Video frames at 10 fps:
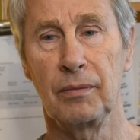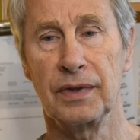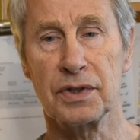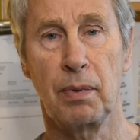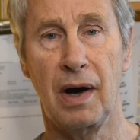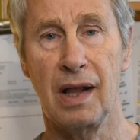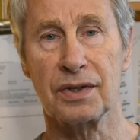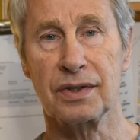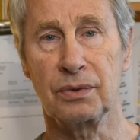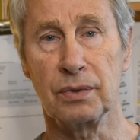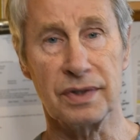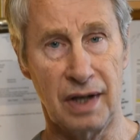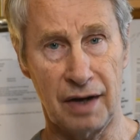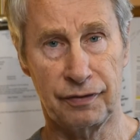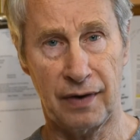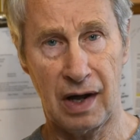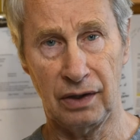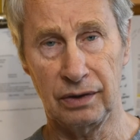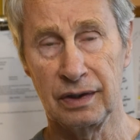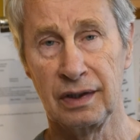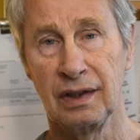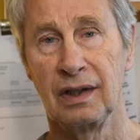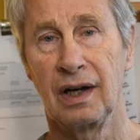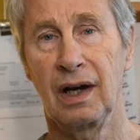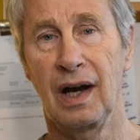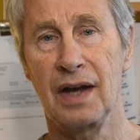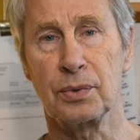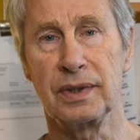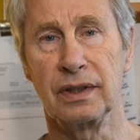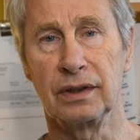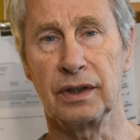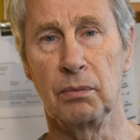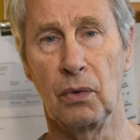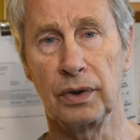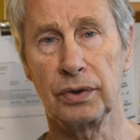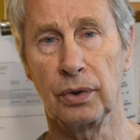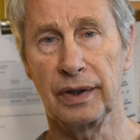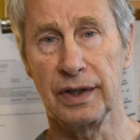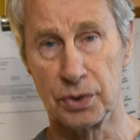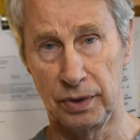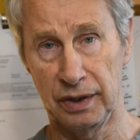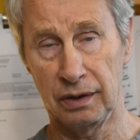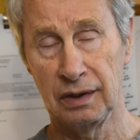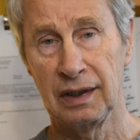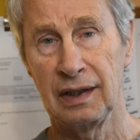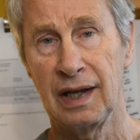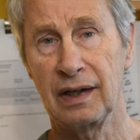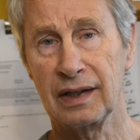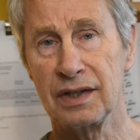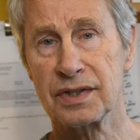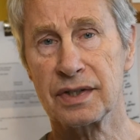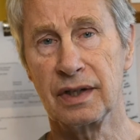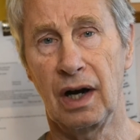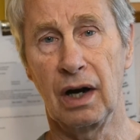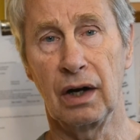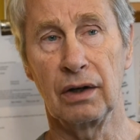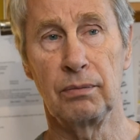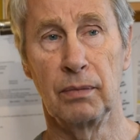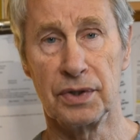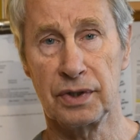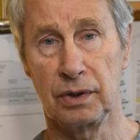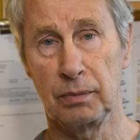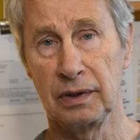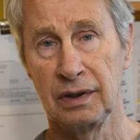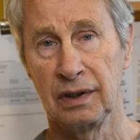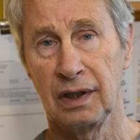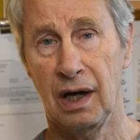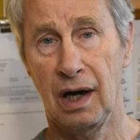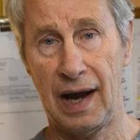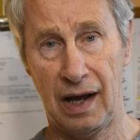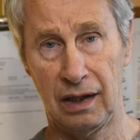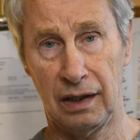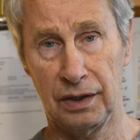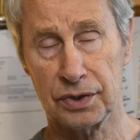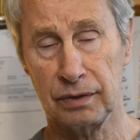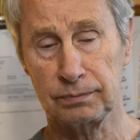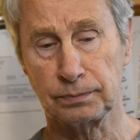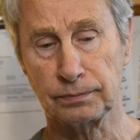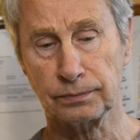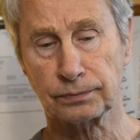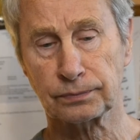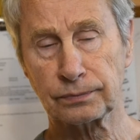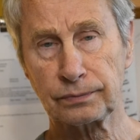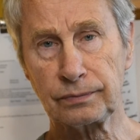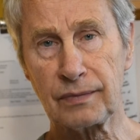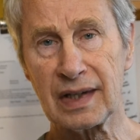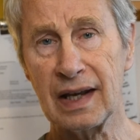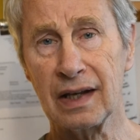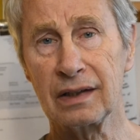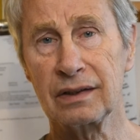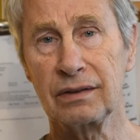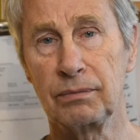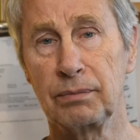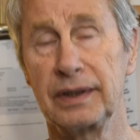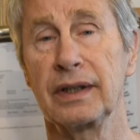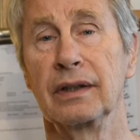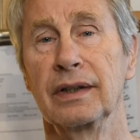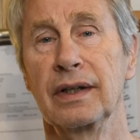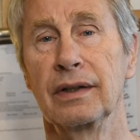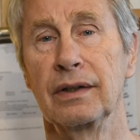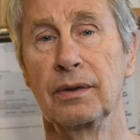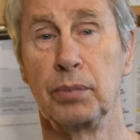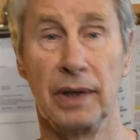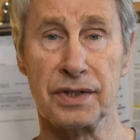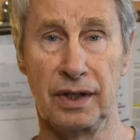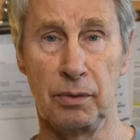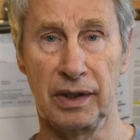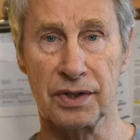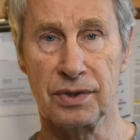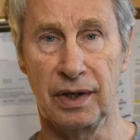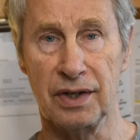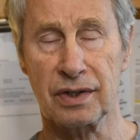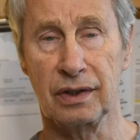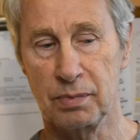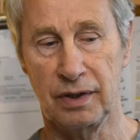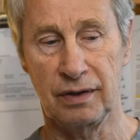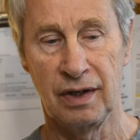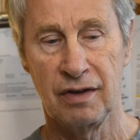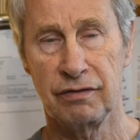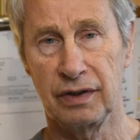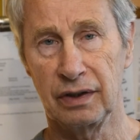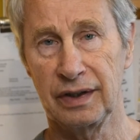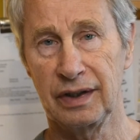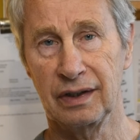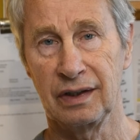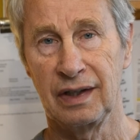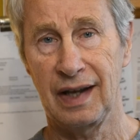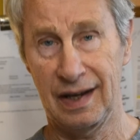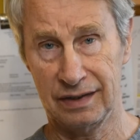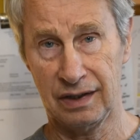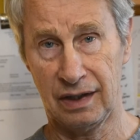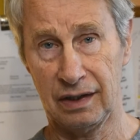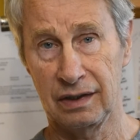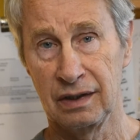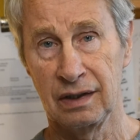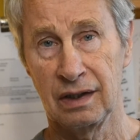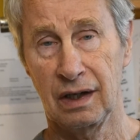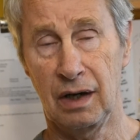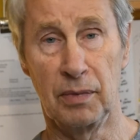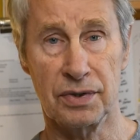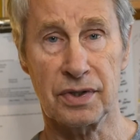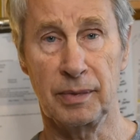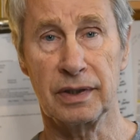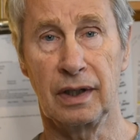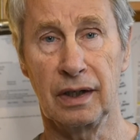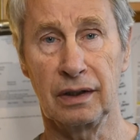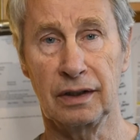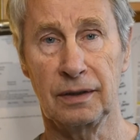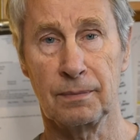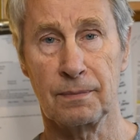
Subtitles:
this policy was not followed as we tilted more toward Israel and against our Muslim allies, and particularly in the President administration, been very anti-Muslim entirely.